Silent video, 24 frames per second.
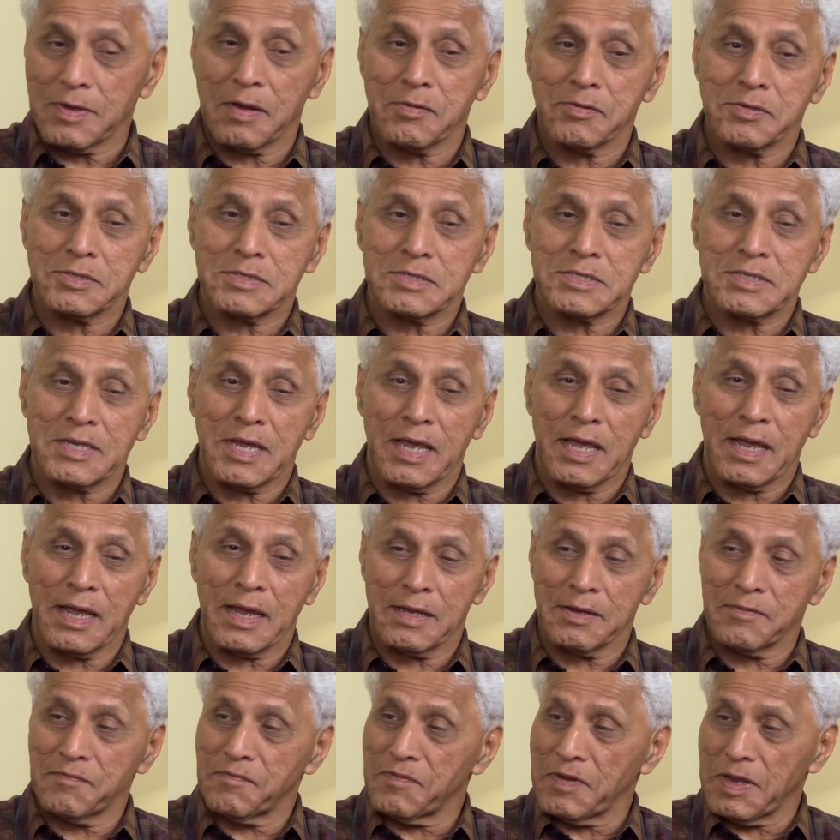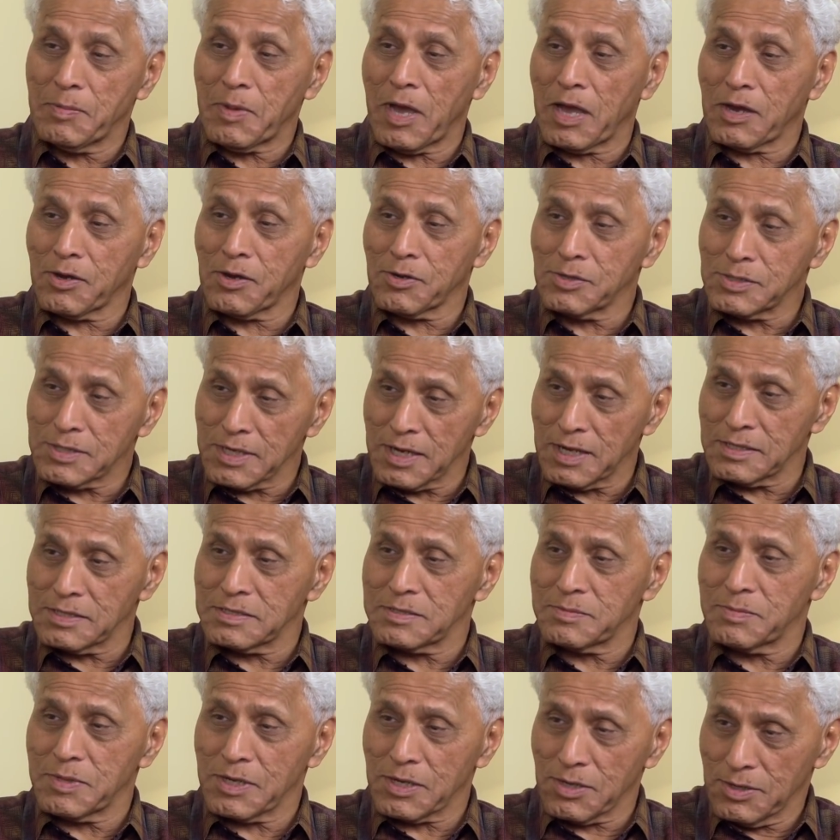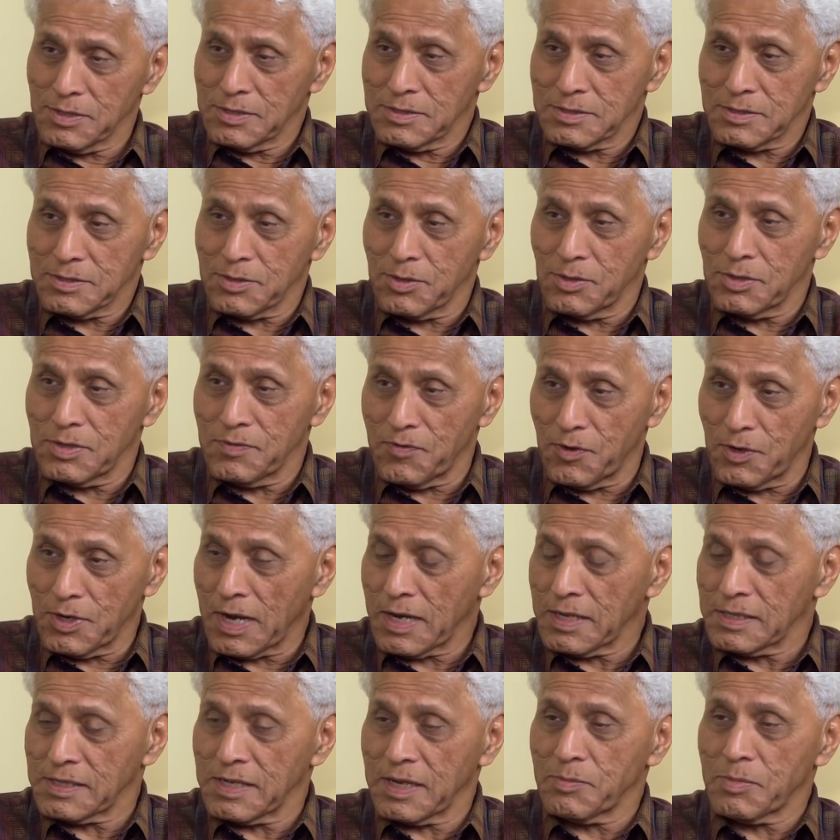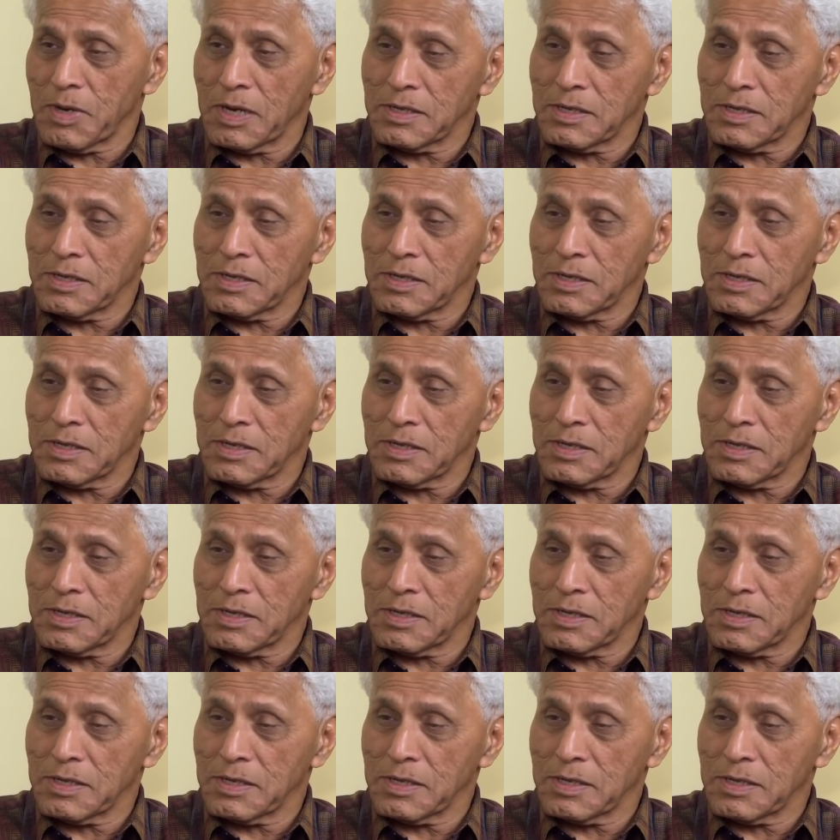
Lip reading: I was staying in flea bag hotels because couldn't afford anything